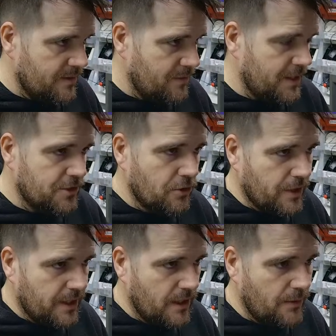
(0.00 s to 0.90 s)
when you're
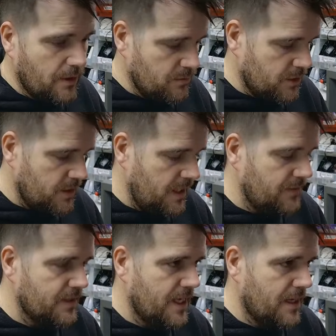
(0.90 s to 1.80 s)
talking low ohms,
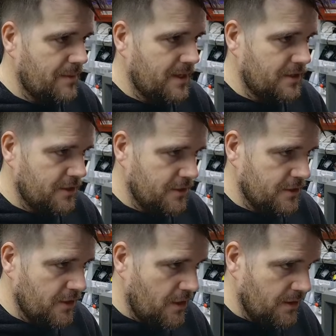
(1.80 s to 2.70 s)
even like a bit of dirt
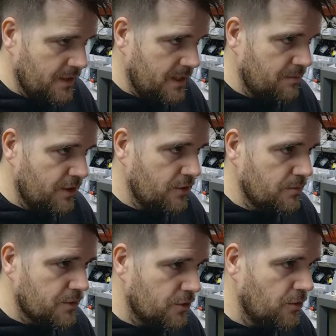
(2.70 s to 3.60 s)
on the
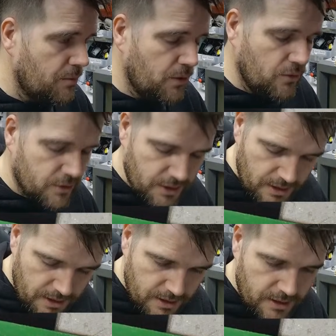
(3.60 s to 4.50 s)
probes or board
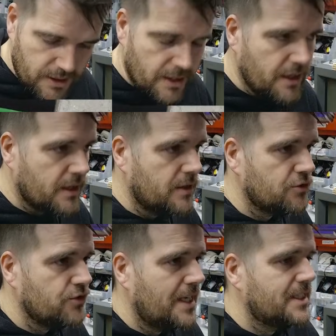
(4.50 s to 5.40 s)
can
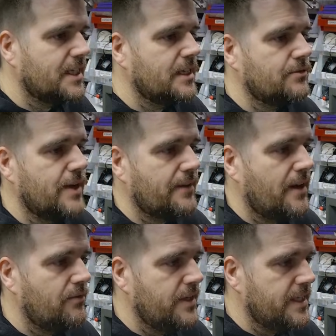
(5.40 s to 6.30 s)
drastically affect that
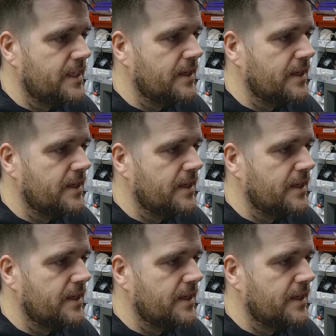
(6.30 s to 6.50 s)
reading.